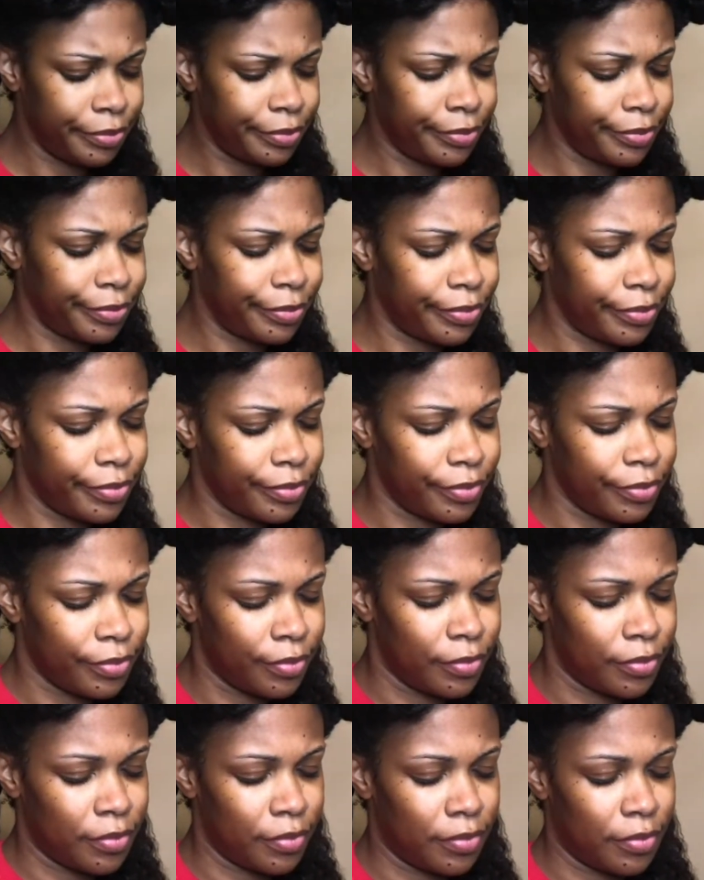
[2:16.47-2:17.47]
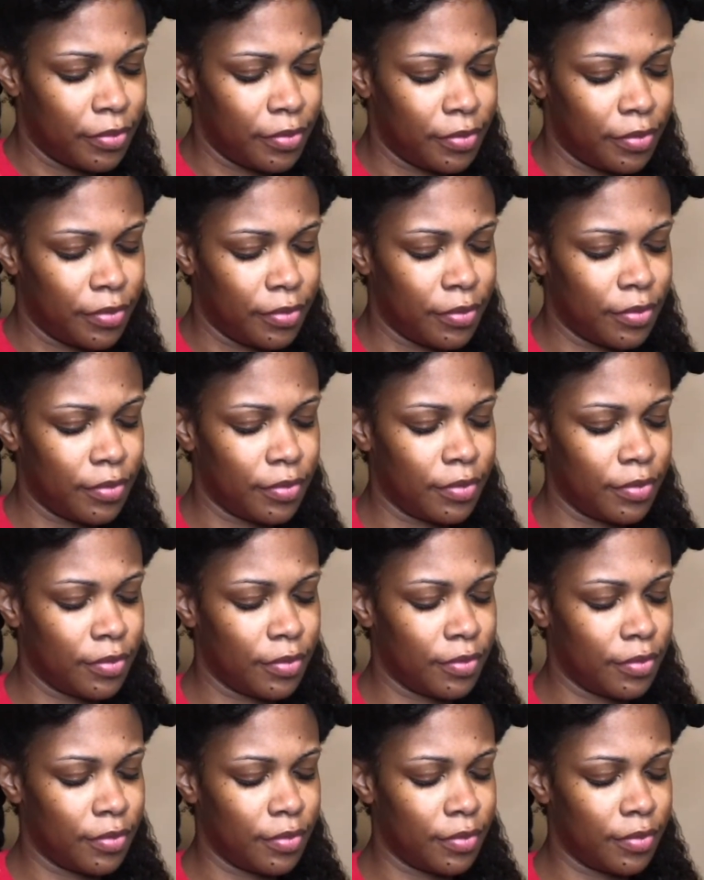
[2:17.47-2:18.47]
[no speech]